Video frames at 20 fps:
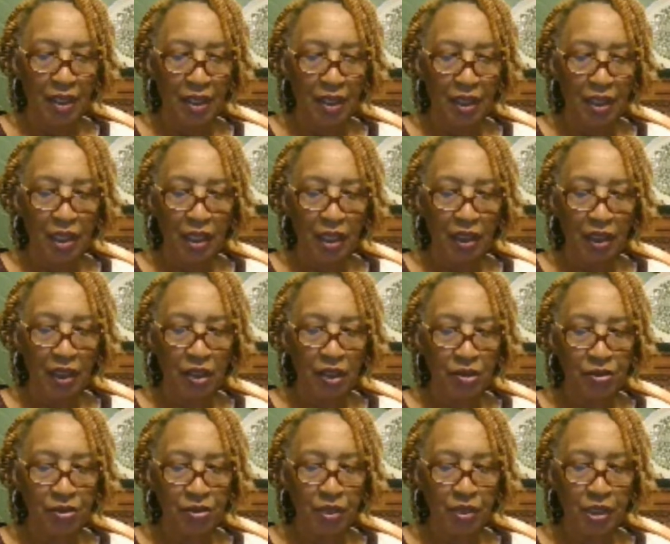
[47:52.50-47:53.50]
go to
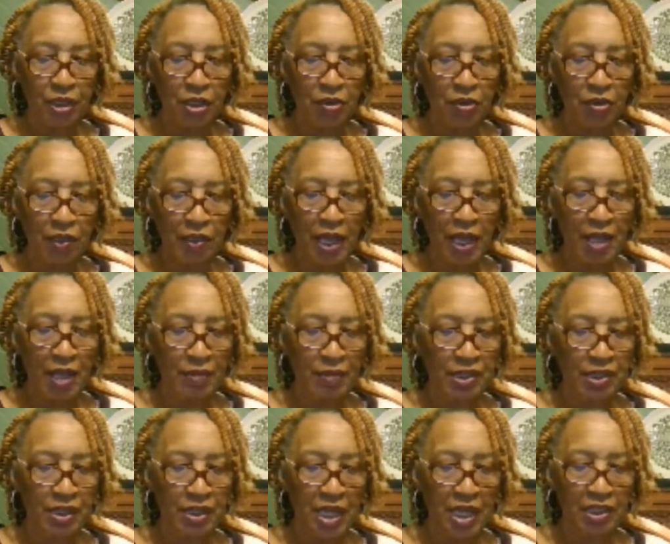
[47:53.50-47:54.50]
your cable
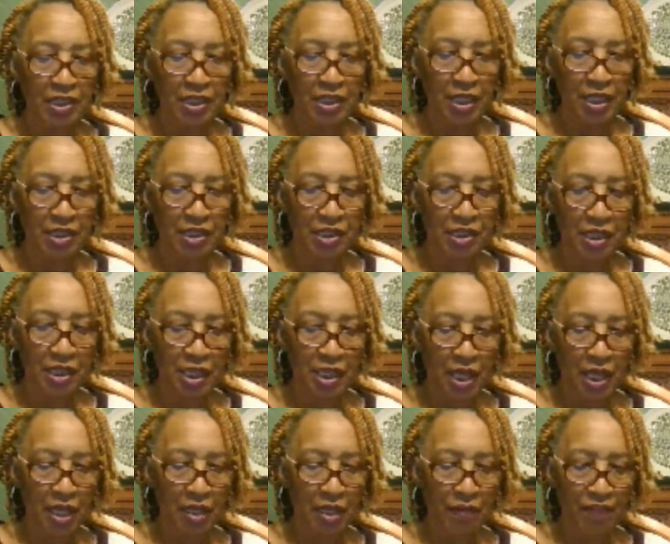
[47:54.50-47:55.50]
station and see can
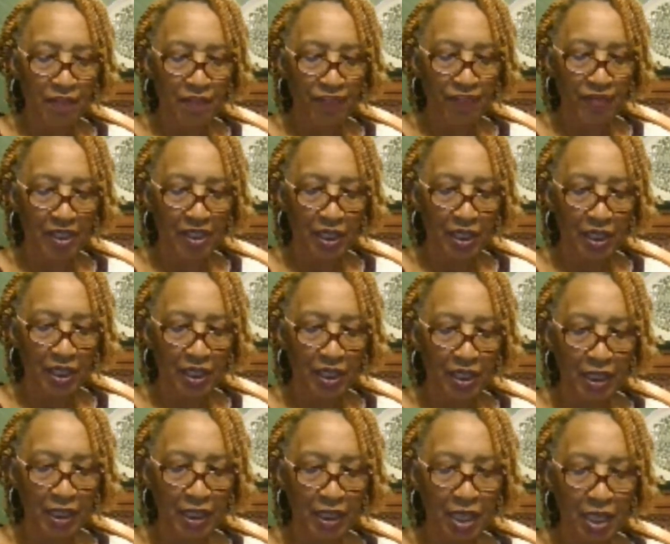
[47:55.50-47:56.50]
you
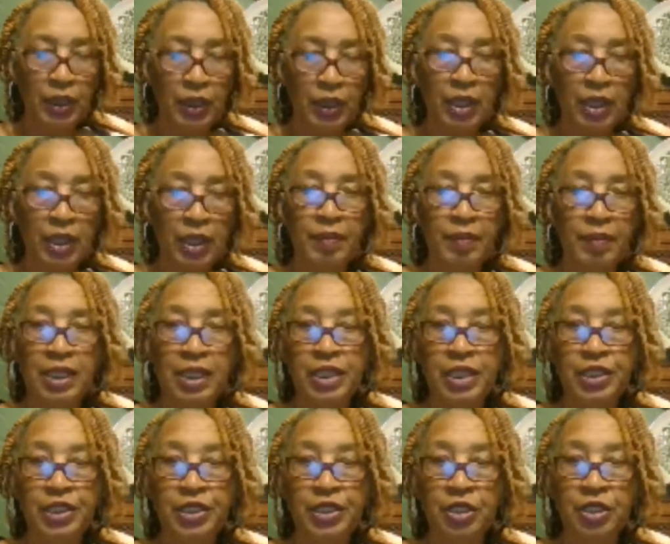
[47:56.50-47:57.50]
pull up any of these
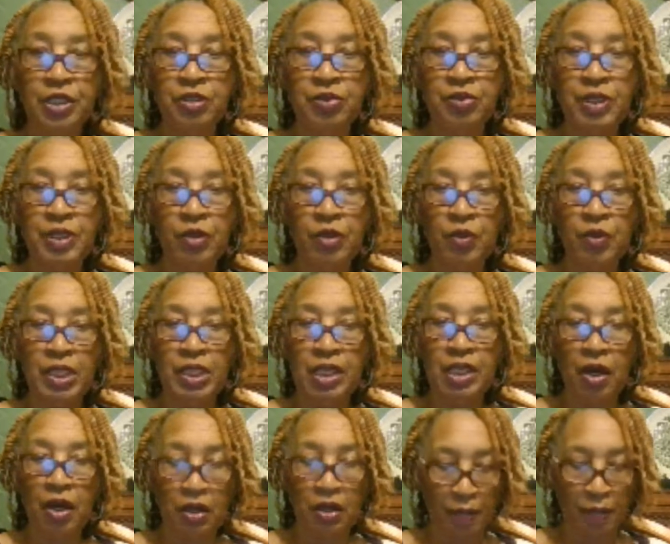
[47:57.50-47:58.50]
shows that we're
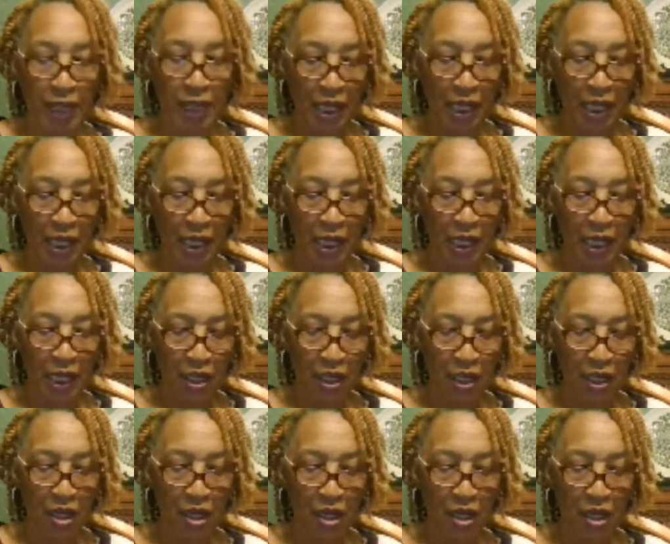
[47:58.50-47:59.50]
talking about? Cause if
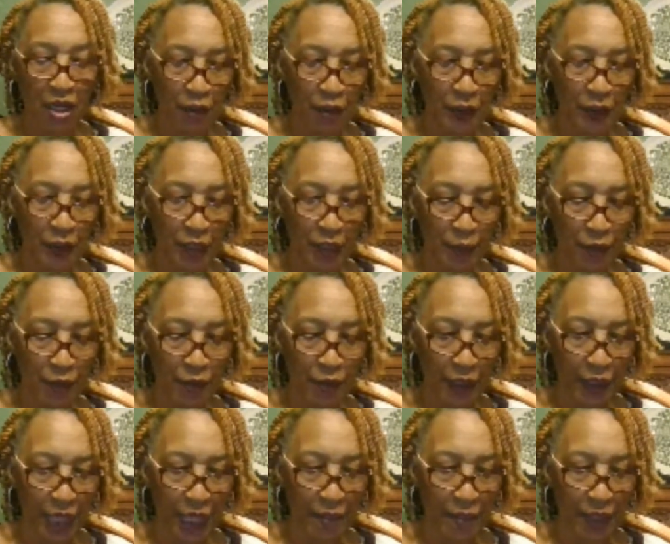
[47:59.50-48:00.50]
you can pull it up on
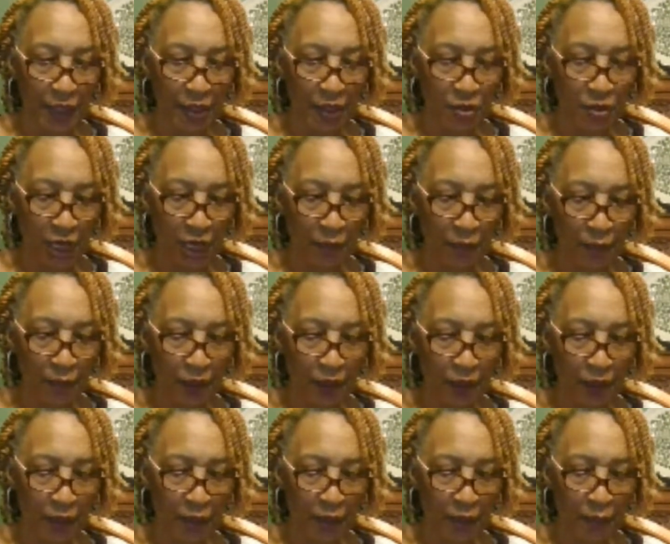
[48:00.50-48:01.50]
your cable, I know I can
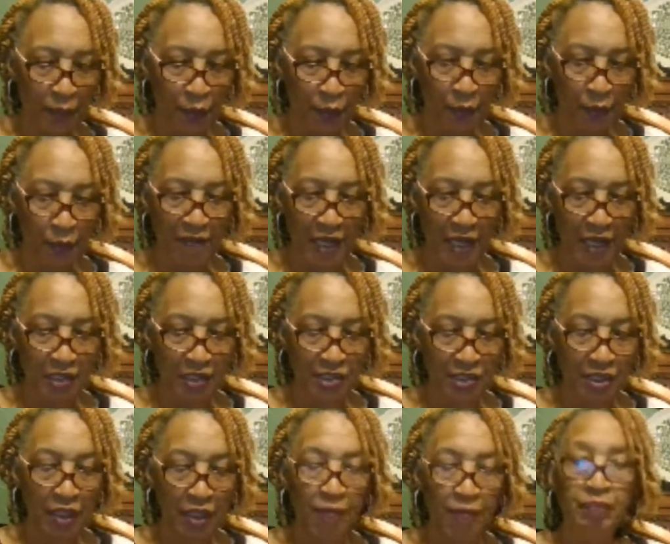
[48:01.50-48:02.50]
pull it up on my Fire
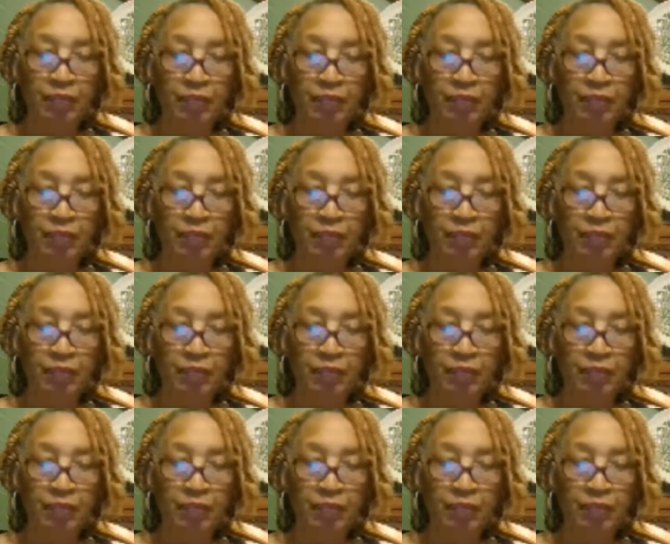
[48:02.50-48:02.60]
Stick.